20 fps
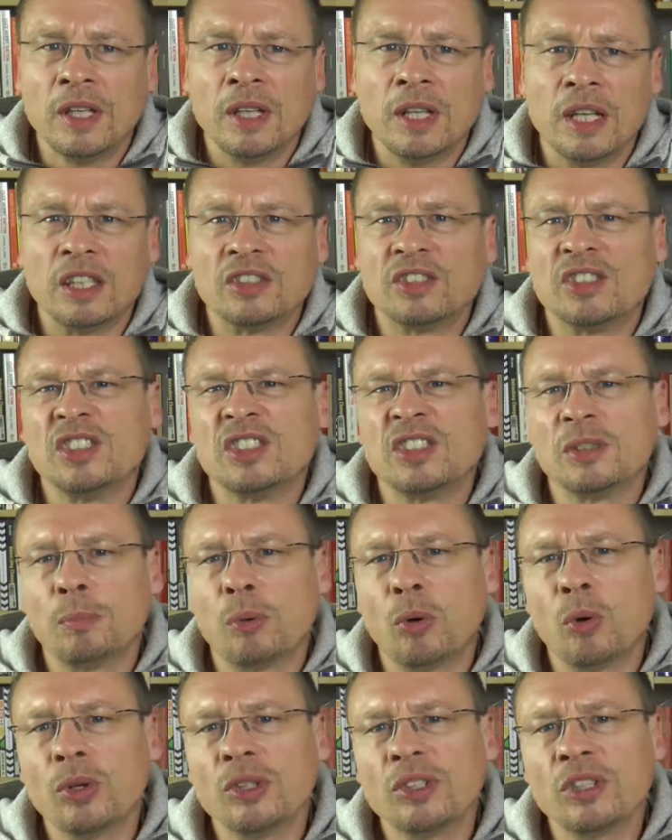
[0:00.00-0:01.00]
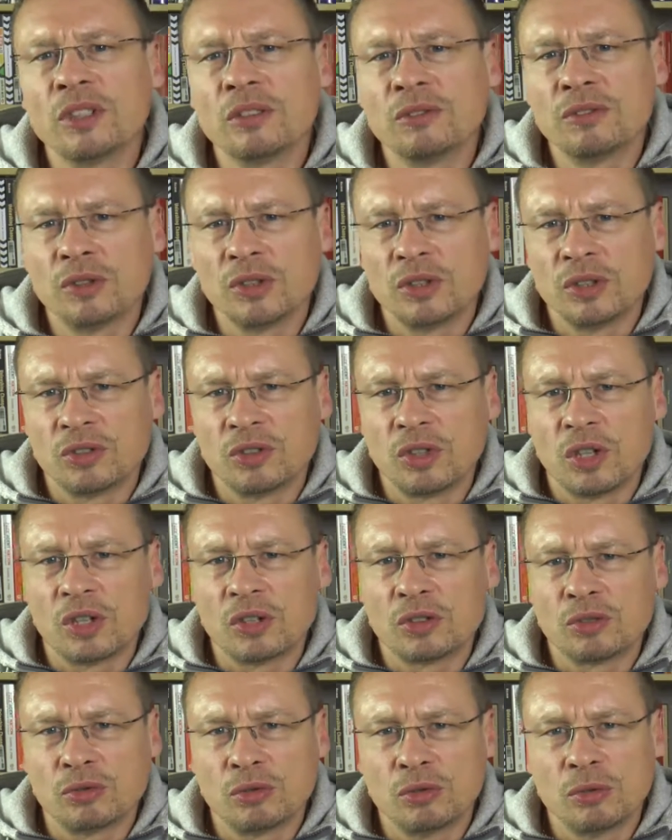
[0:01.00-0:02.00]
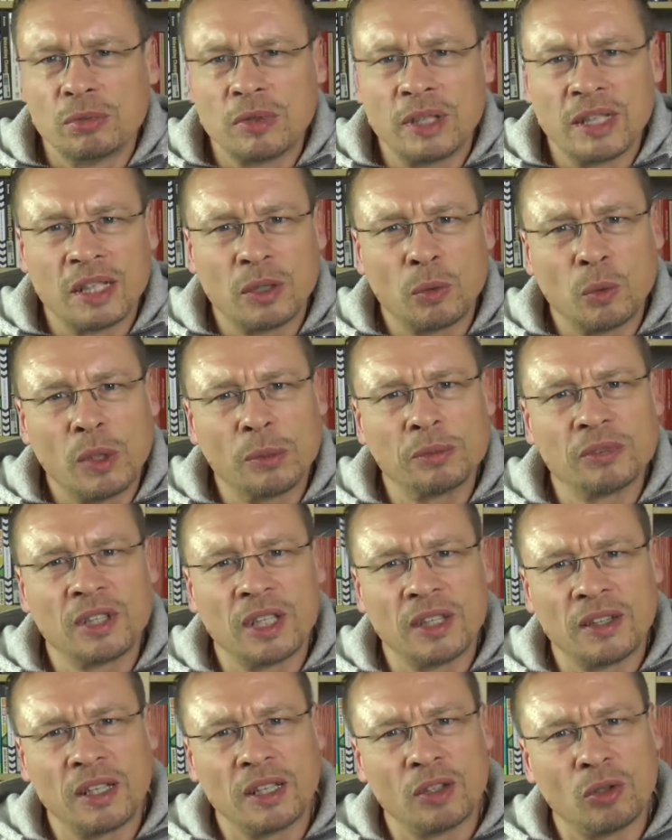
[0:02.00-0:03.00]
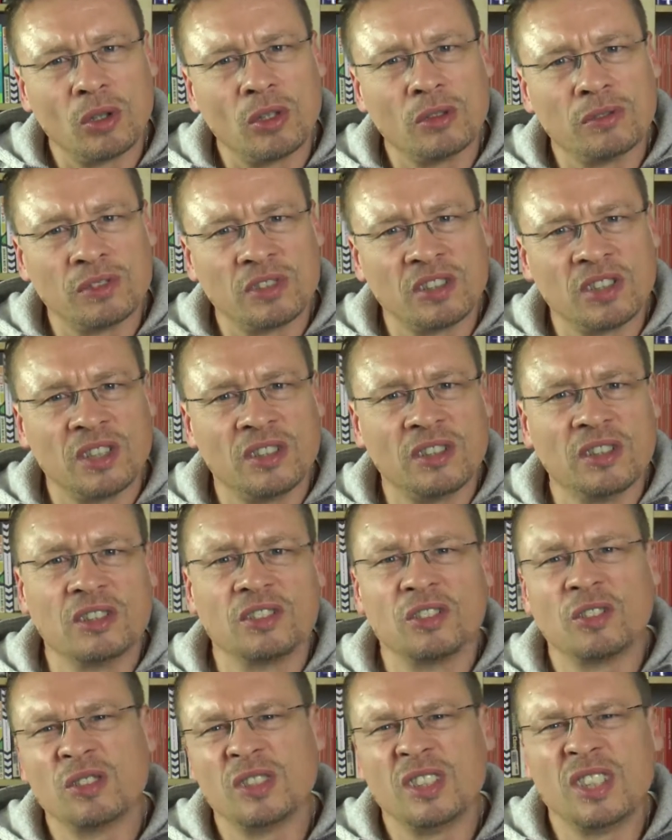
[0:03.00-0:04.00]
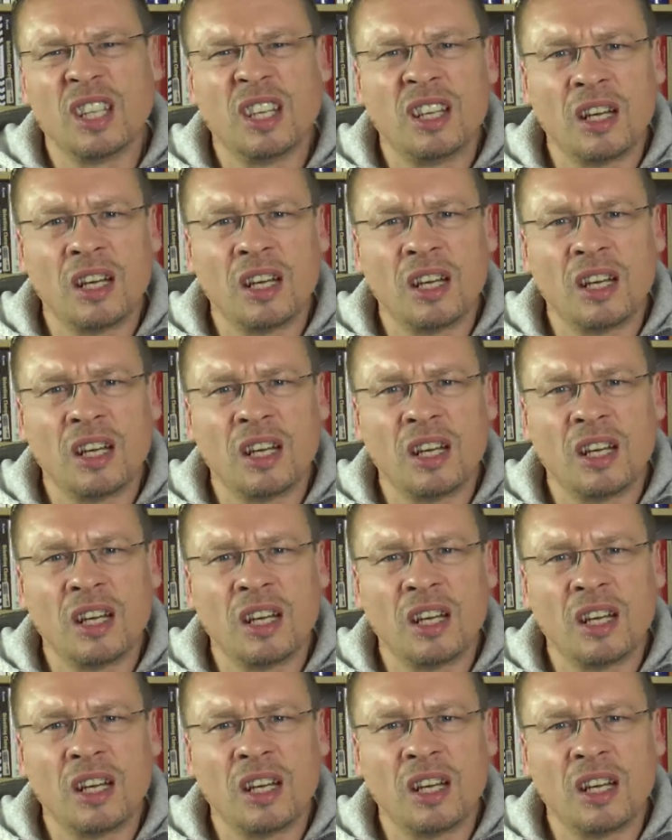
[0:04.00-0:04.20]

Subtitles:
as disappointing for your target group like a website that all of a sudden is only